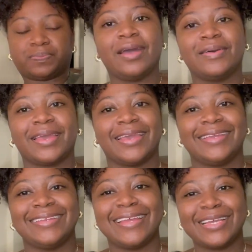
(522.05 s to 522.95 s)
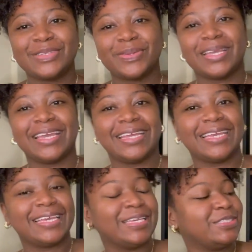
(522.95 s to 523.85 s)
Okay, next we're
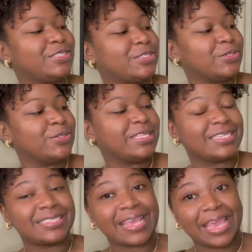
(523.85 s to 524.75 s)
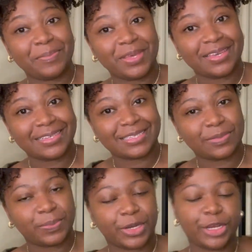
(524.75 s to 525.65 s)
getting into this Amy
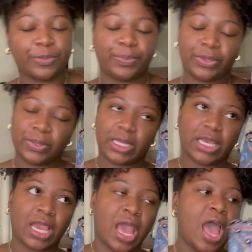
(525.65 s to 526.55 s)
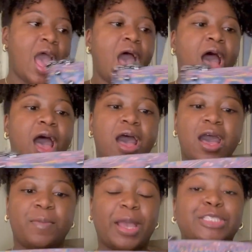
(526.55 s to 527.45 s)
Kitzenberg beauty.
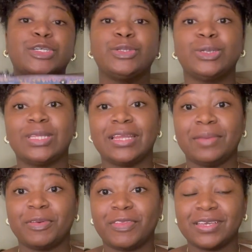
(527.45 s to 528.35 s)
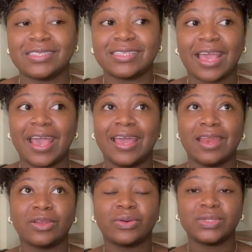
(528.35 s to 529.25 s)
I don't know the name of this,
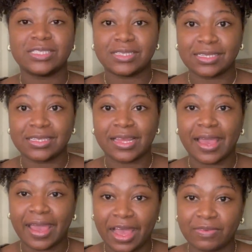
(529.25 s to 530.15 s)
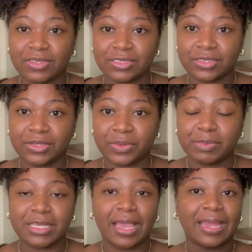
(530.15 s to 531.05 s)
and coincidentally I have looked on their
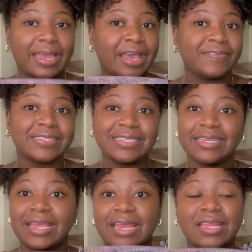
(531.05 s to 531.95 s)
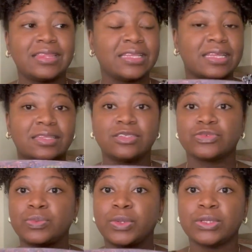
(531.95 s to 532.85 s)
website and I haven't seen anything that looks
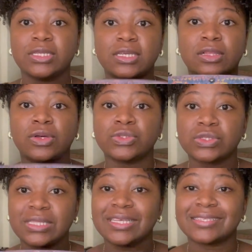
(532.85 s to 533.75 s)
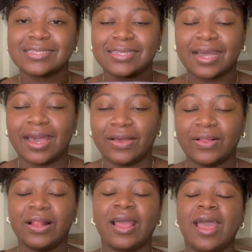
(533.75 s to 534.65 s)
remotely close to this
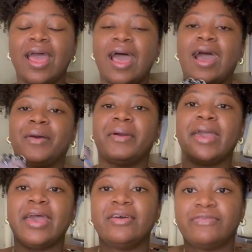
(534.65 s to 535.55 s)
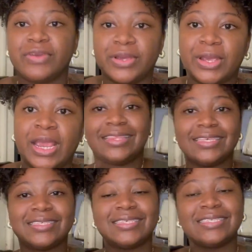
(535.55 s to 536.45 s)
style. However,
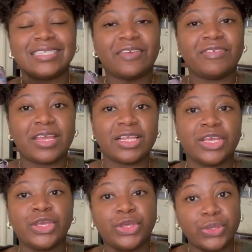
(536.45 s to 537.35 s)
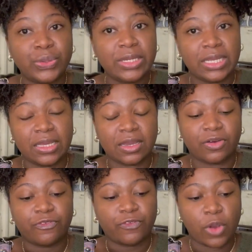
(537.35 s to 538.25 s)
this is definitely unique
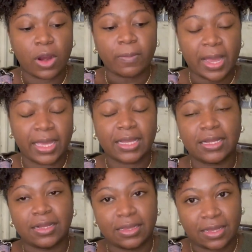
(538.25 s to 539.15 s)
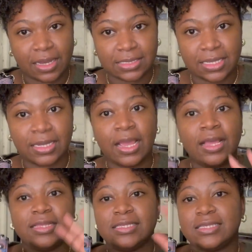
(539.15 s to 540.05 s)
for my closet.
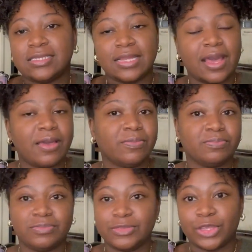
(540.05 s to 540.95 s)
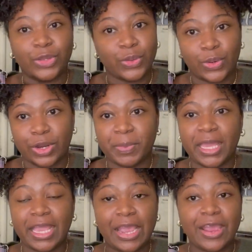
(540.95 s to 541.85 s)
This is not the norm
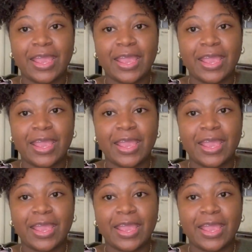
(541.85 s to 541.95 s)
here.